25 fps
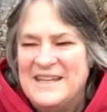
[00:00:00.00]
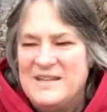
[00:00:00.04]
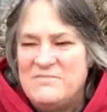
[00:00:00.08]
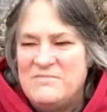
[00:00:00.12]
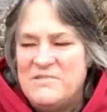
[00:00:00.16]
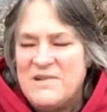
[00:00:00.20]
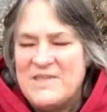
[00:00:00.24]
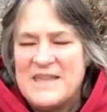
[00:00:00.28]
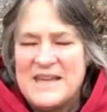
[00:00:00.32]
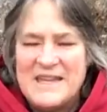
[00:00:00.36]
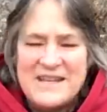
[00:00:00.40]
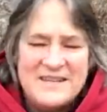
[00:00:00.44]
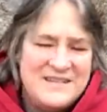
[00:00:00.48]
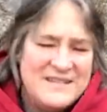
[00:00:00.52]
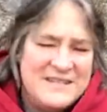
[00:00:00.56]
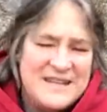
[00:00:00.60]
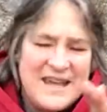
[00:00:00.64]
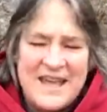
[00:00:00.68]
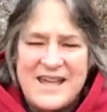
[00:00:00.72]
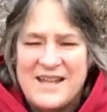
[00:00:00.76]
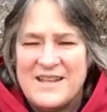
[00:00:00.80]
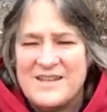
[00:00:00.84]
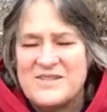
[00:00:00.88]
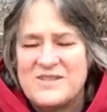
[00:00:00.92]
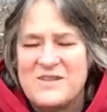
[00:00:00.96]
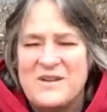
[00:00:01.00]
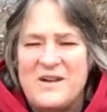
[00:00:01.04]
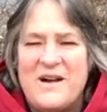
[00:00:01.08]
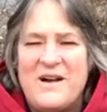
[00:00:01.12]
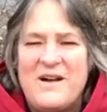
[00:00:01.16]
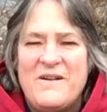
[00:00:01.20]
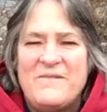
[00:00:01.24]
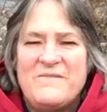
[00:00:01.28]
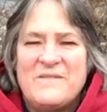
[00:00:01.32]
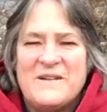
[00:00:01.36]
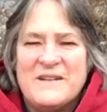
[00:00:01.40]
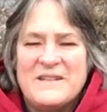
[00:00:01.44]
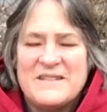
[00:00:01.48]
will then dance
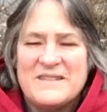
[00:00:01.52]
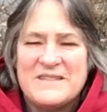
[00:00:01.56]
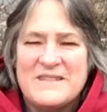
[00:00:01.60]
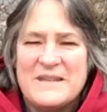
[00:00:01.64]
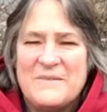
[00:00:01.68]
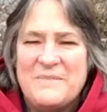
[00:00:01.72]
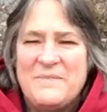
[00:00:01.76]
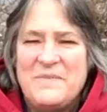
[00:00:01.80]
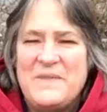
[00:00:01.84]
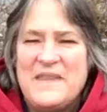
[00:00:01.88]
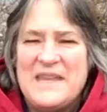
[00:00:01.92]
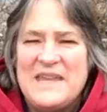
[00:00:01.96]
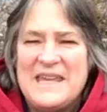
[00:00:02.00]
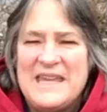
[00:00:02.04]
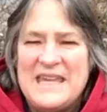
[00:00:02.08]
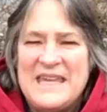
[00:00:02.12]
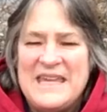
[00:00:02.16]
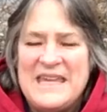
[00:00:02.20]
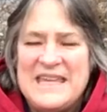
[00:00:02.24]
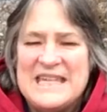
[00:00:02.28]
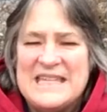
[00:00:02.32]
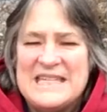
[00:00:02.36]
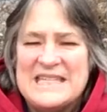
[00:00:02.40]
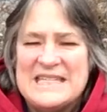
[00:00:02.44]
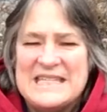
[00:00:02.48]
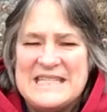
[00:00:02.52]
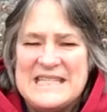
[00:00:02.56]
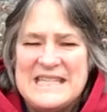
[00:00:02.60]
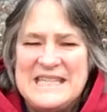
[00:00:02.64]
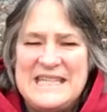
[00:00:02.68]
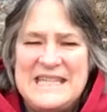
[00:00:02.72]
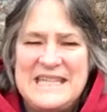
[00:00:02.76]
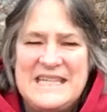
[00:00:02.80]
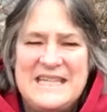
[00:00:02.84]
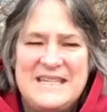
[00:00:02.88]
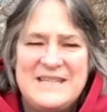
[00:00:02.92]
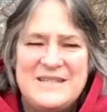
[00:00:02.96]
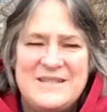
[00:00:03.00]
off on something he
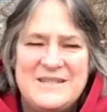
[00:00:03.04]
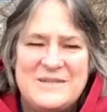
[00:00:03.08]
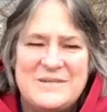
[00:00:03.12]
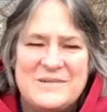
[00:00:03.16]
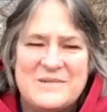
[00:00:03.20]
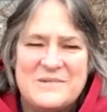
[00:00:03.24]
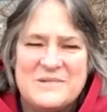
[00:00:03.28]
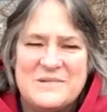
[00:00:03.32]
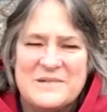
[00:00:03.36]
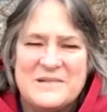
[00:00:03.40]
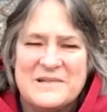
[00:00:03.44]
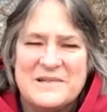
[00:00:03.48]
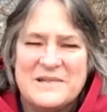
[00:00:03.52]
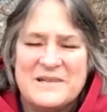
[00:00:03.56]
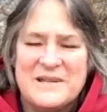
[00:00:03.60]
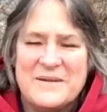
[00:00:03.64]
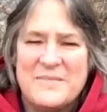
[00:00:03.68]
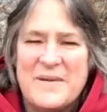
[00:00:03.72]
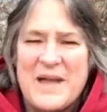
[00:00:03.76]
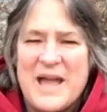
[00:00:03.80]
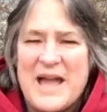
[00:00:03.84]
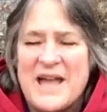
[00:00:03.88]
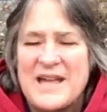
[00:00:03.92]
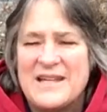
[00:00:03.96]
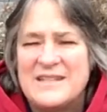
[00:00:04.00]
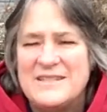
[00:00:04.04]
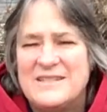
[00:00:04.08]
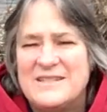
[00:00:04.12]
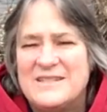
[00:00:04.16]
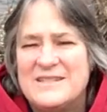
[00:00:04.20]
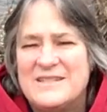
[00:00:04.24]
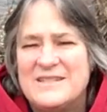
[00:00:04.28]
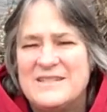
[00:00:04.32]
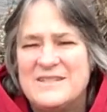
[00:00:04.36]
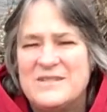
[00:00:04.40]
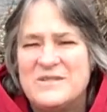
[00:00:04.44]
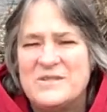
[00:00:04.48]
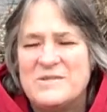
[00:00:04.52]
sees or
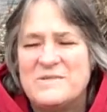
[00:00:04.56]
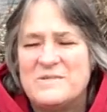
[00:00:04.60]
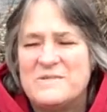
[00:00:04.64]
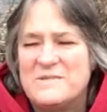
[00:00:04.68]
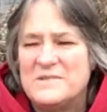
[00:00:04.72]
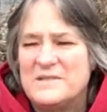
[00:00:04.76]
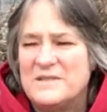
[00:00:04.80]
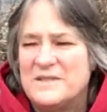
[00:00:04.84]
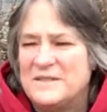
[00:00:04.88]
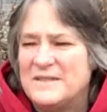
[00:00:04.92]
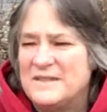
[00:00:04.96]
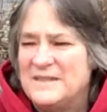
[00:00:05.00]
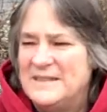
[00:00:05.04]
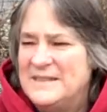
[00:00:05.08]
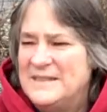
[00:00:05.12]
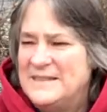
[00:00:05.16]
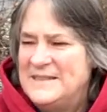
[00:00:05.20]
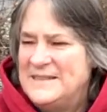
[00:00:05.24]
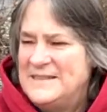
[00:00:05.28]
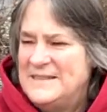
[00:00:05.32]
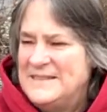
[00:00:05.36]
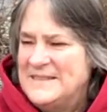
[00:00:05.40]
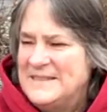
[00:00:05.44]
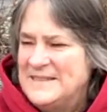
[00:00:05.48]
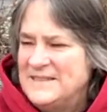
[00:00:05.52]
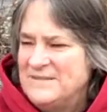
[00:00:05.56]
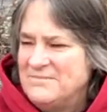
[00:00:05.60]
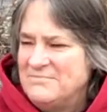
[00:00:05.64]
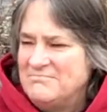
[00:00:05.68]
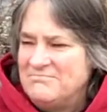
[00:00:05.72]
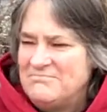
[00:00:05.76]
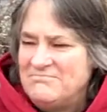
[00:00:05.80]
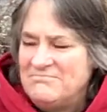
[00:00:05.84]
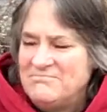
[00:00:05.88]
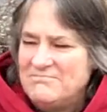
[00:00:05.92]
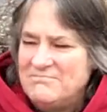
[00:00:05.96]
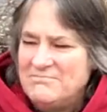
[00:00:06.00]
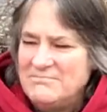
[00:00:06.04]
imagines, or
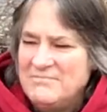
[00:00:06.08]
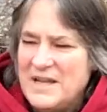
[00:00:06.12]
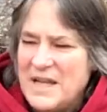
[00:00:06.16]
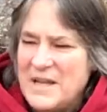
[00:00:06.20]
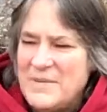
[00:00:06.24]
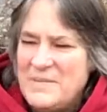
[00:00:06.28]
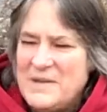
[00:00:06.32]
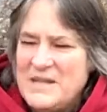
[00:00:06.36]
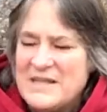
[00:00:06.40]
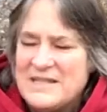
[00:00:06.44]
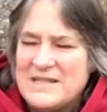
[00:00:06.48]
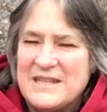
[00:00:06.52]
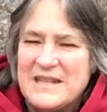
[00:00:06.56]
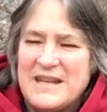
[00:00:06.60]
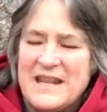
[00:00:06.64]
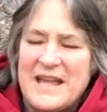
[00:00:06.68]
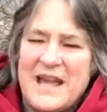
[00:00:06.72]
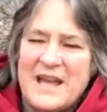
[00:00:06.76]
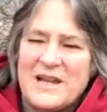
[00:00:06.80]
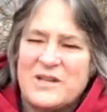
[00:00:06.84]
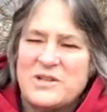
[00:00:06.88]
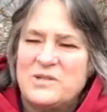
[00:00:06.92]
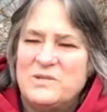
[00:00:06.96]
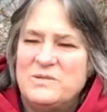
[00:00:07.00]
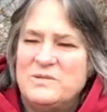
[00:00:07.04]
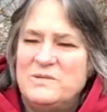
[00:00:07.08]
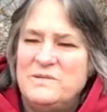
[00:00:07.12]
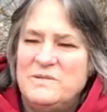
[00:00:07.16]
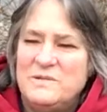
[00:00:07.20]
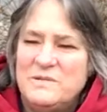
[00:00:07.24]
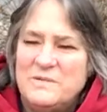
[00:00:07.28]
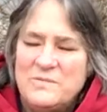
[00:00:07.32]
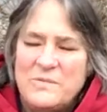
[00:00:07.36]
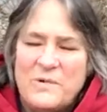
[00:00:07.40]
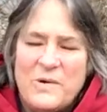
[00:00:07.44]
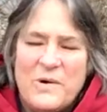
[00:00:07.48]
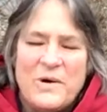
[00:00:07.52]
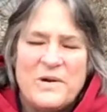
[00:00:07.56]
maybe it's an actual
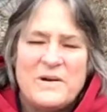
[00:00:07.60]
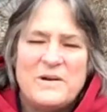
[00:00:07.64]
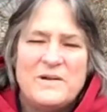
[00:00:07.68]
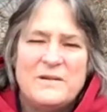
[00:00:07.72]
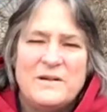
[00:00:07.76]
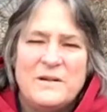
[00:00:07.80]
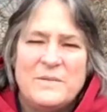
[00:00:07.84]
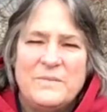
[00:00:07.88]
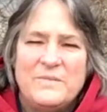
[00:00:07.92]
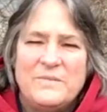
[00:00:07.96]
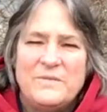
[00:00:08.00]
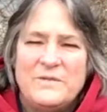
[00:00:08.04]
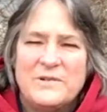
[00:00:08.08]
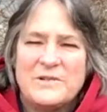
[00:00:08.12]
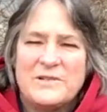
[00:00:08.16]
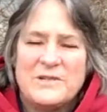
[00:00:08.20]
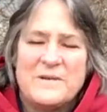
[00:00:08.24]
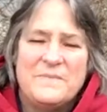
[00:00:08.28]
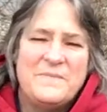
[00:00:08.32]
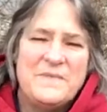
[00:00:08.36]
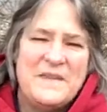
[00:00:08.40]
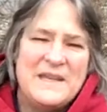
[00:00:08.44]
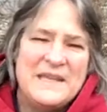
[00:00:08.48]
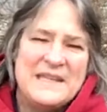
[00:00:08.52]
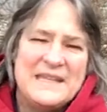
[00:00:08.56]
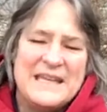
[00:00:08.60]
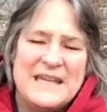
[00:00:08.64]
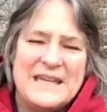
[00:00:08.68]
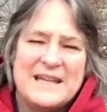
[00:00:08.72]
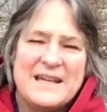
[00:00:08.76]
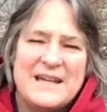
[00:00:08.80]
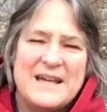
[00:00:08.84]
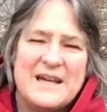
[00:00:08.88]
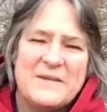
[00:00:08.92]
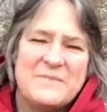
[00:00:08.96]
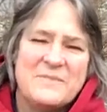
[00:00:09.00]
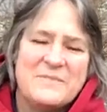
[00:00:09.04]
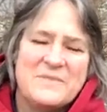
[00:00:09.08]
water nymph or something that
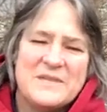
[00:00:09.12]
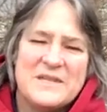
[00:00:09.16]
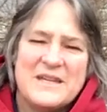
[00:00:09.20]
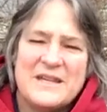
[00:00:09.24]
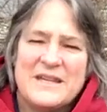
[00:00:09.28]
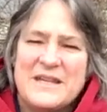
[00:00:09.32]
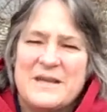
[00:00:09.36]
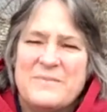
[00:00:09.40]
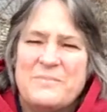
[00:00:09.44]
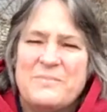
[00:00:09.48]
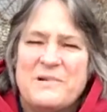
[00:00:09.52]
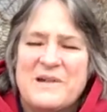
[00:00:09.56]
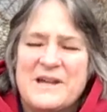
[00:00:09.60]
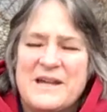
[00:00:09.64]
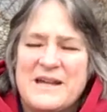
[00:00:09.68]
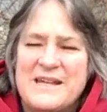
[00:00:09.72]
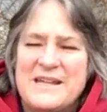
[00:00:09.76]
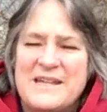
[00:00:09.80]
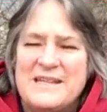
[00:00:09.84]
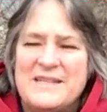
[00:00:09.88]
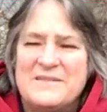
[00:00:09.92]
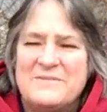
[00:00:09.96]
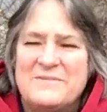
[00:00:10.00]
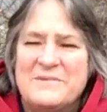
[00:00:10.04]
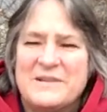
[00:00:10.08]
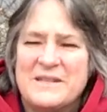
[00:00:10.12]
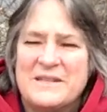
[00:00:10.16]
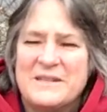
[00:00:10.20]
comes and he plays.